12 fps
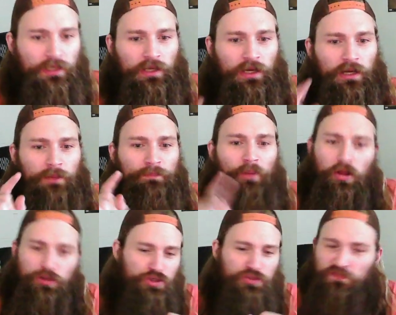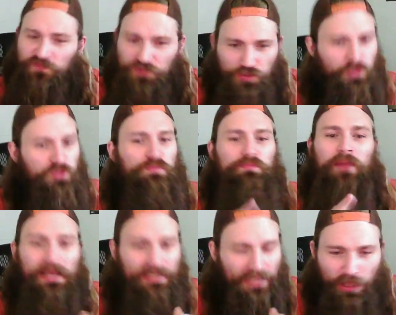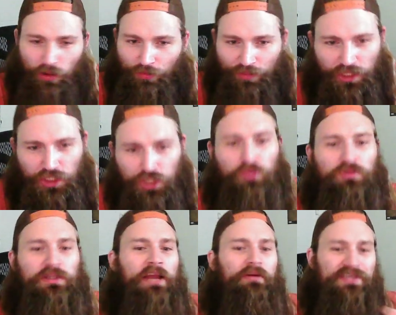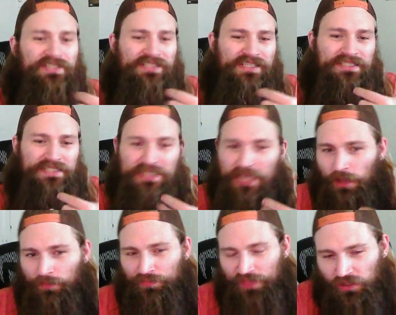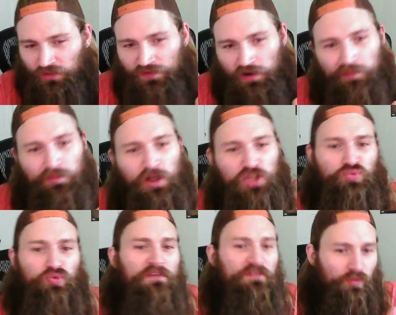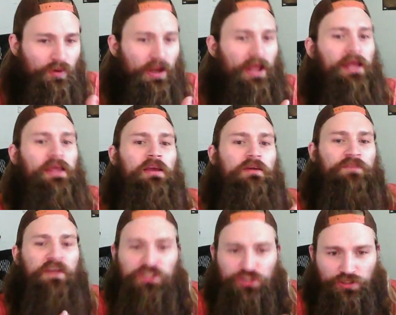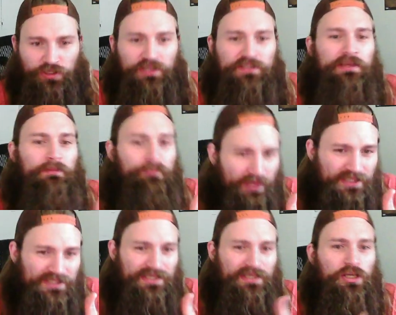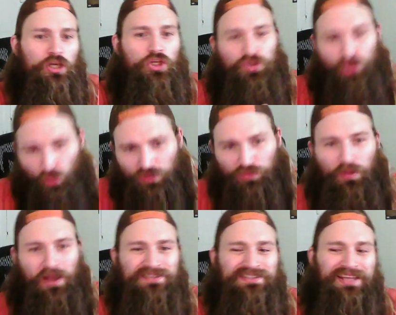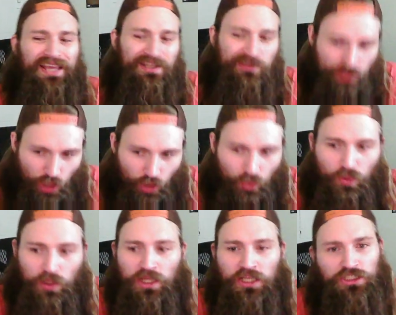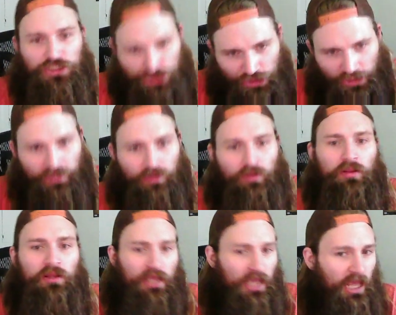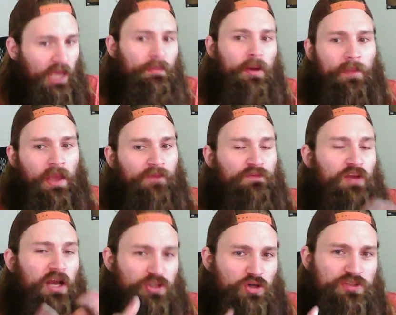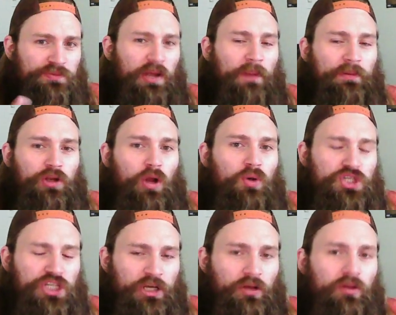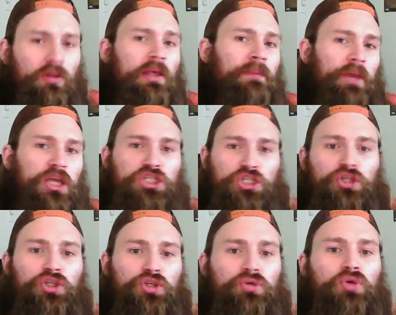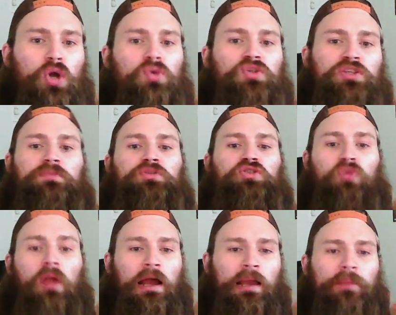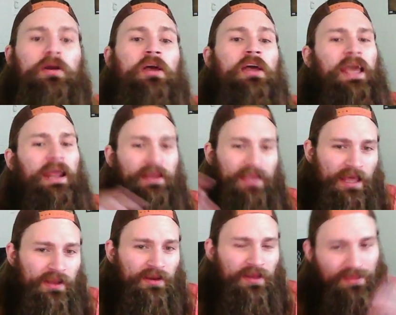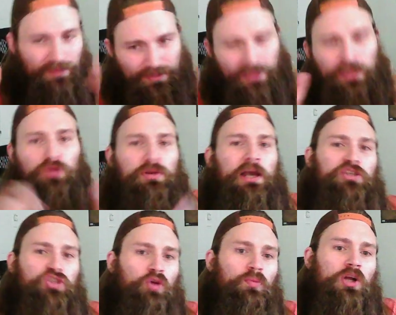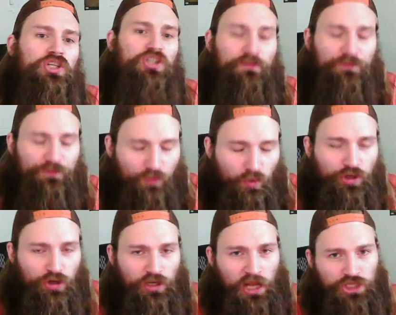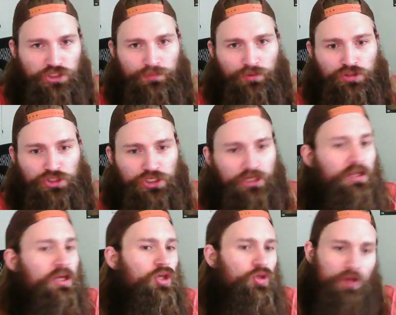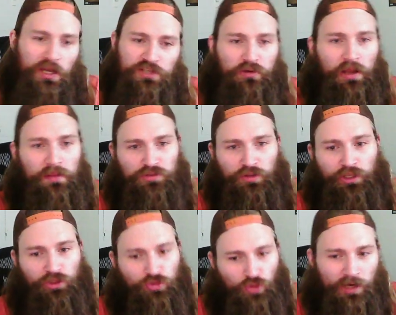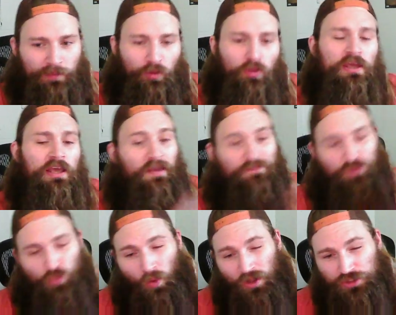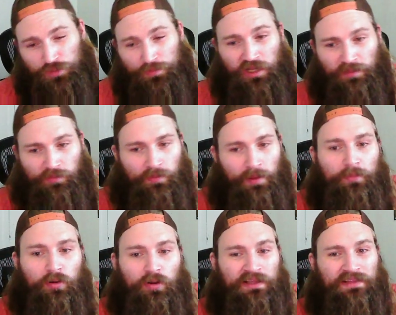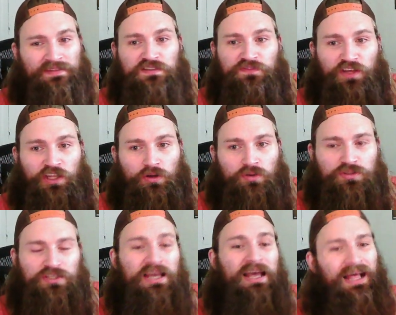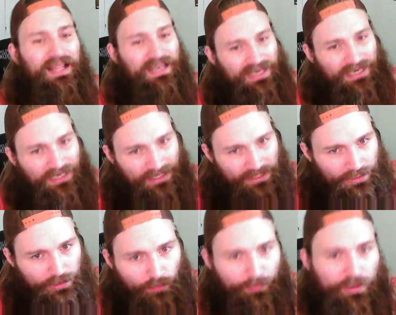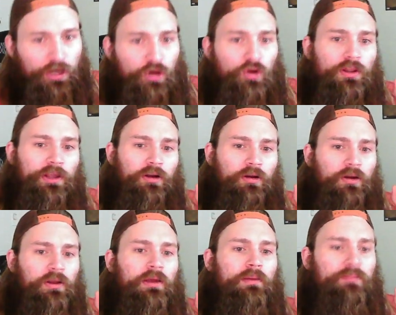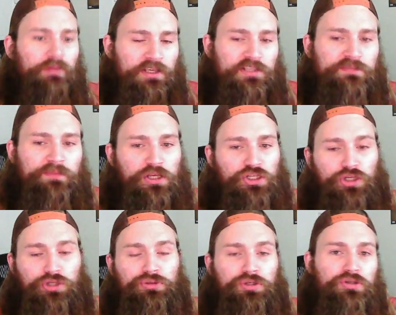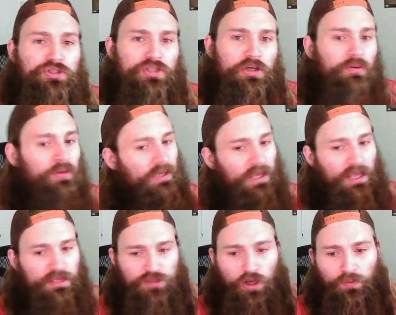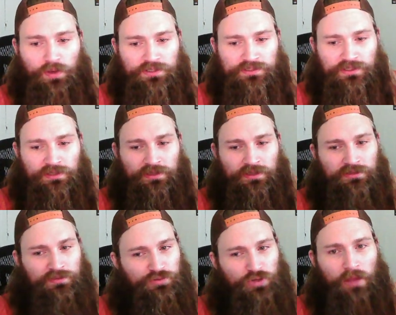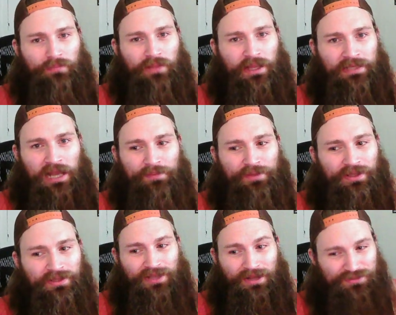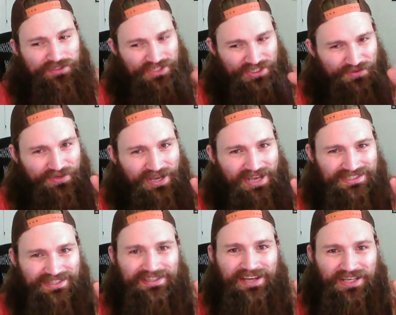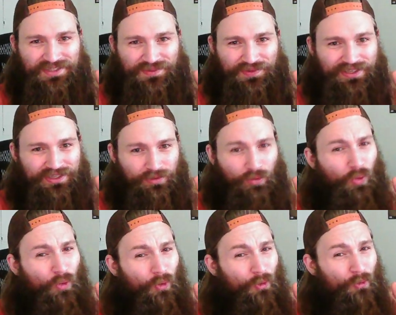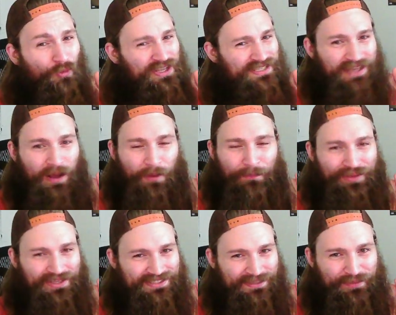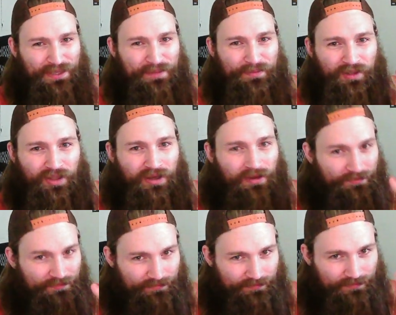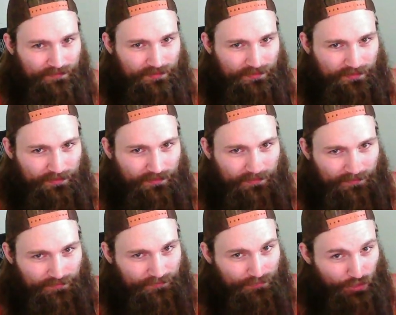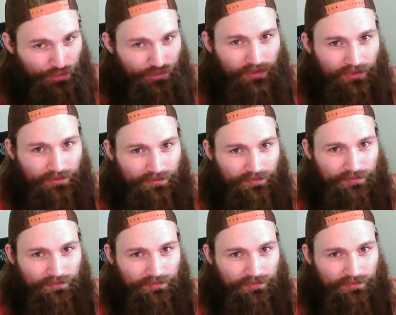Ball Juice of Zeus, Mike L, thank you. Larry CTM, thank you very much. River Rat, Ventrius, Bitsy, Northwest, and No Chill MMA. If you guys aren't subscribed to No Chill, make sure you go subscribe. And again, thank you guys so much for your contribution. You guys are absolutely incredible. If you want to become a member and get these videos a little bit earlier, please make sure you do so. And as always, subscribe, like, comment. see you guys at the next one. Ooh, just gonna piss some people off. Bring it on.